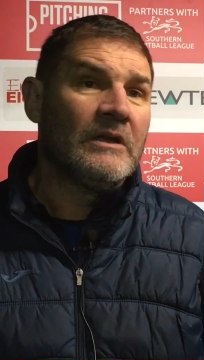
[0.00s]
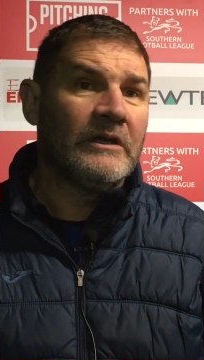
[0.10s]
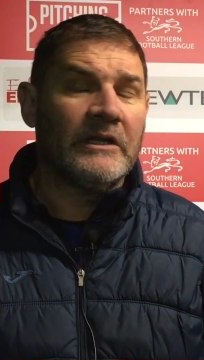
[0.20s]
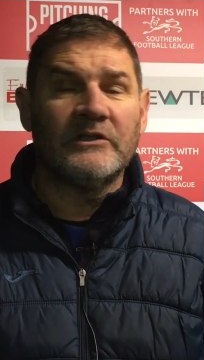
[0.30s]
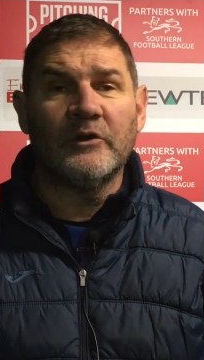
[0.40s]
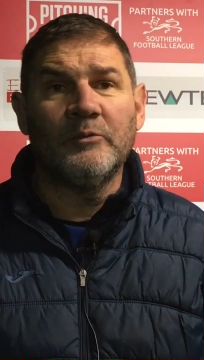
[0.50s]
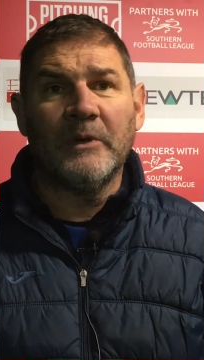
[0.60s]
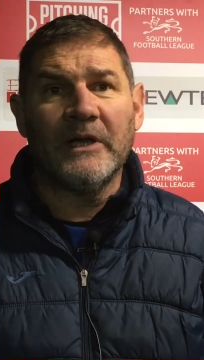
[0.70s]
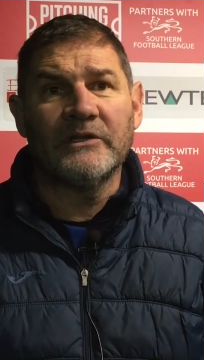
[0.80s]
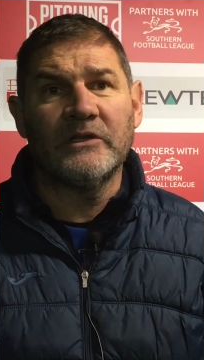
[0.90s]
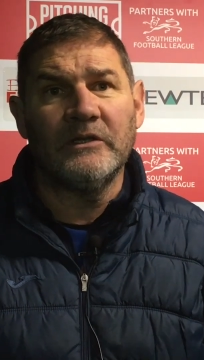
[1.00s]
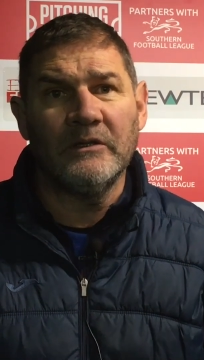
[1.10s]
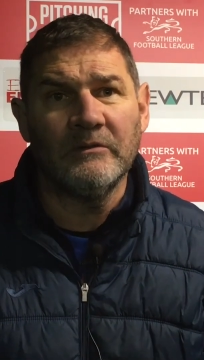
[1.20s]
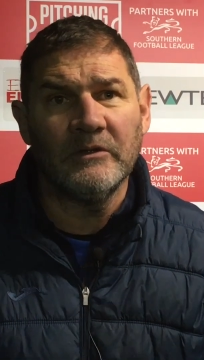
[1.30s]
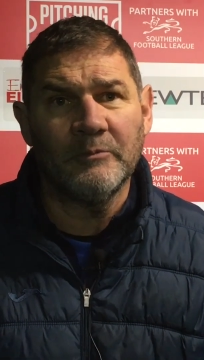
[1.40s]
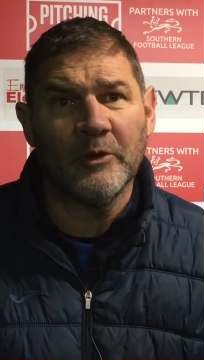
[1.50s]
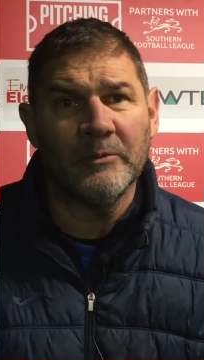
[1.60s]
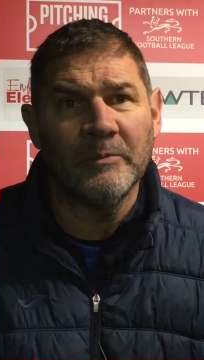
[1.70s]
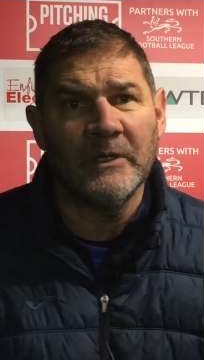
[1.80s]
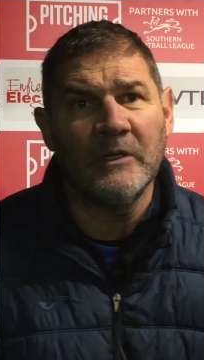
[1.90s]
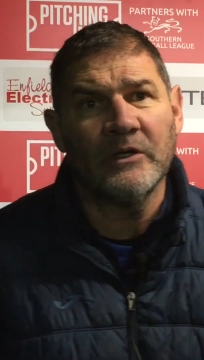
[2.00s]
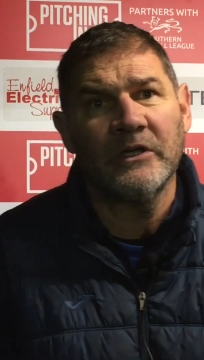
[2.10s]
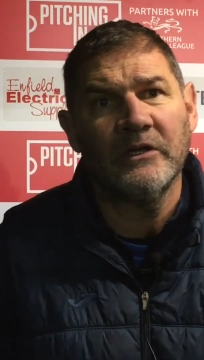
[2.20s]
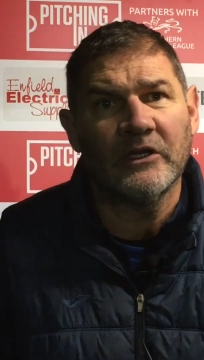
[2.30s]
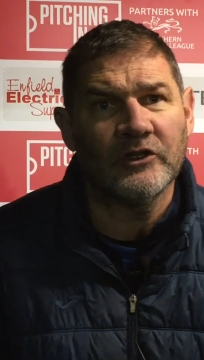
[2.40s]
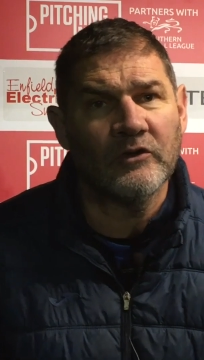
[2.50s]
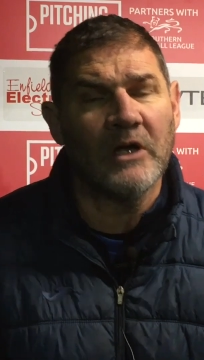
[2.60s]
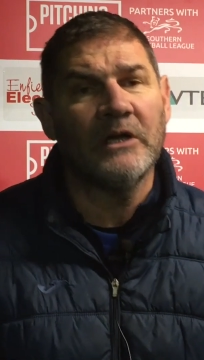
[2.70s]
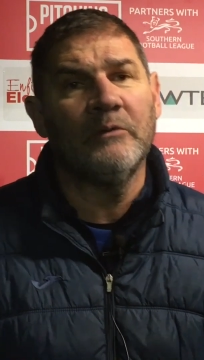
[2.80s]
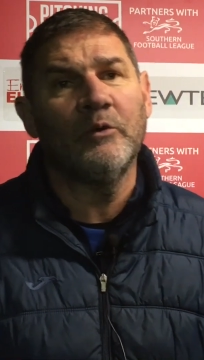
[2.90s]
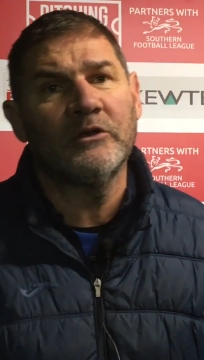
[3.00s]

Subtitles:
and then 2 players that you're probably looking at are struggling,